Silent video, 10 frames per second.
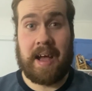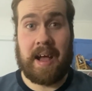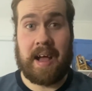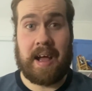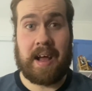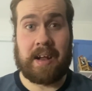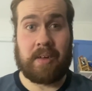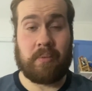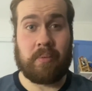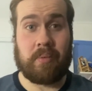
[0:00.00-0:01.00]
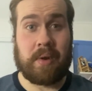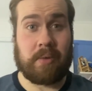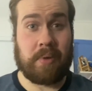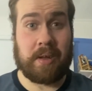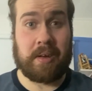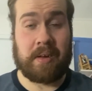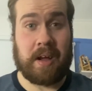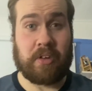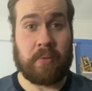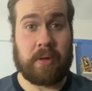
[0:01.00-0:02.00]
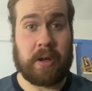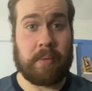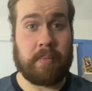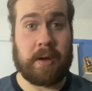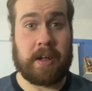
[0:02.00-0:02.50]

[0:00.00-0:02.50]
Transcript: And we had a really good catch up with them,